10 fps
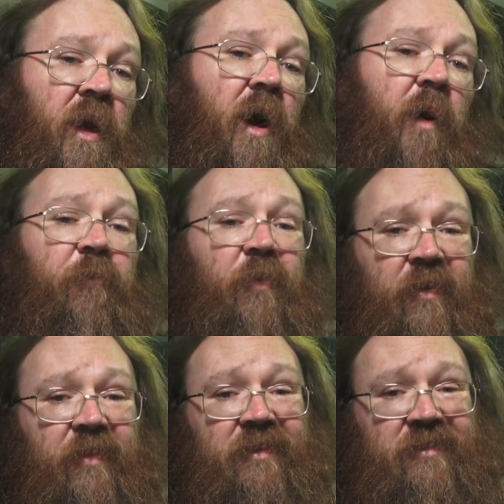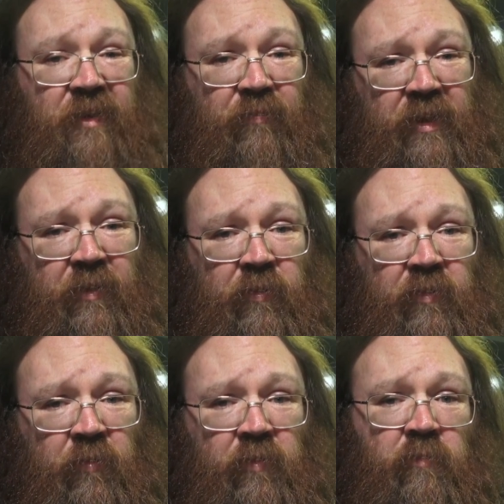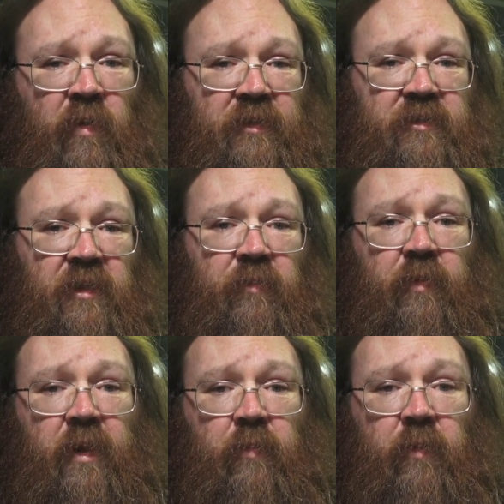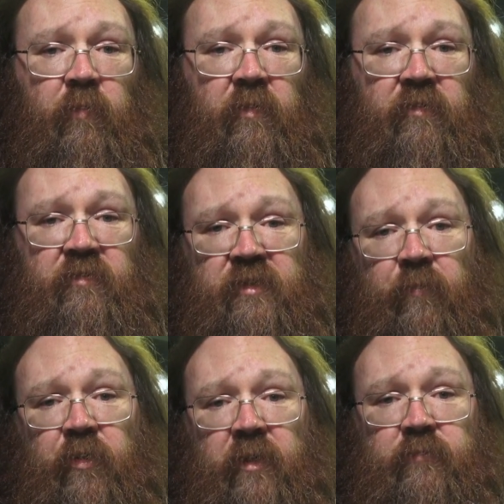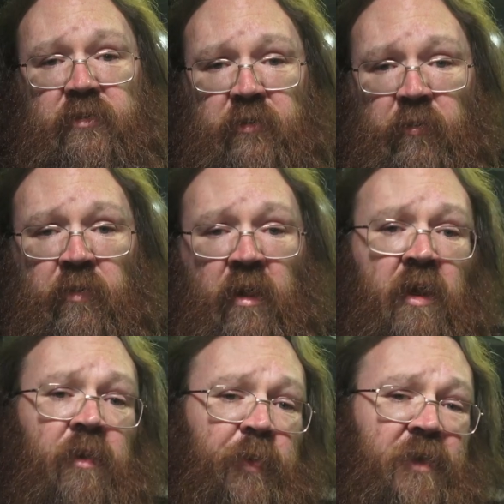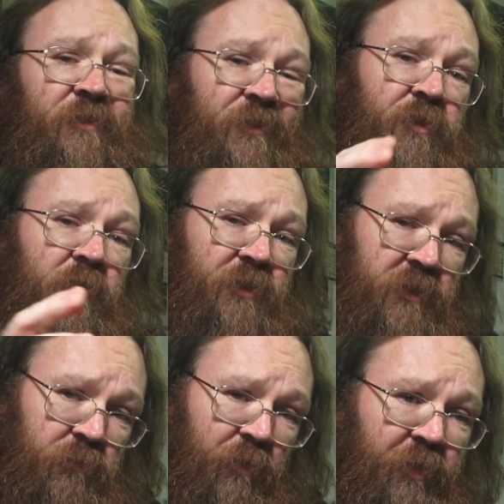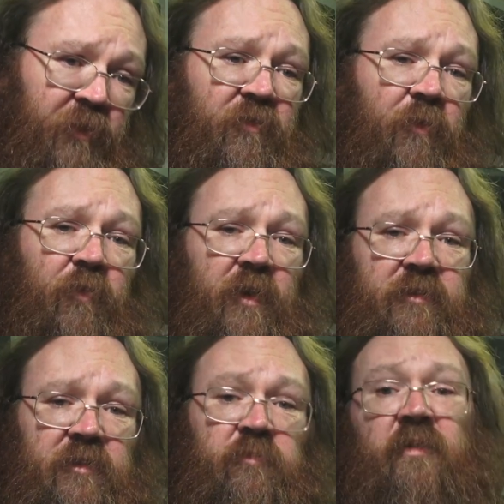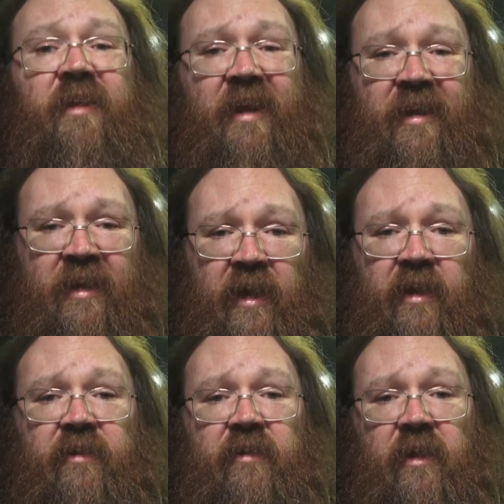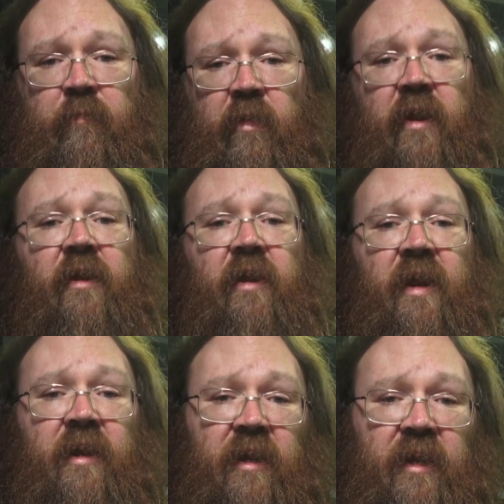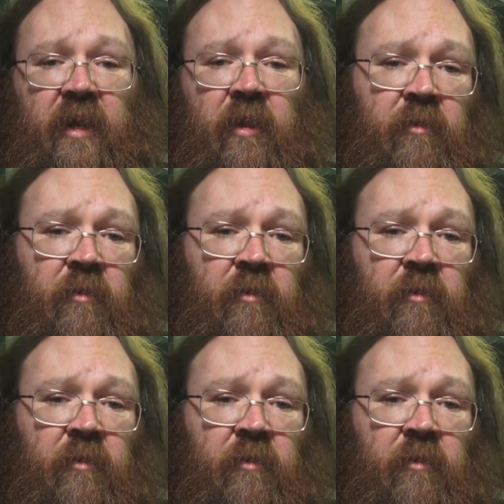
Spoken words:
Hopefully that's something that we might see them come up with sometime soon, because it's not just with this device, it's with any ATEM and any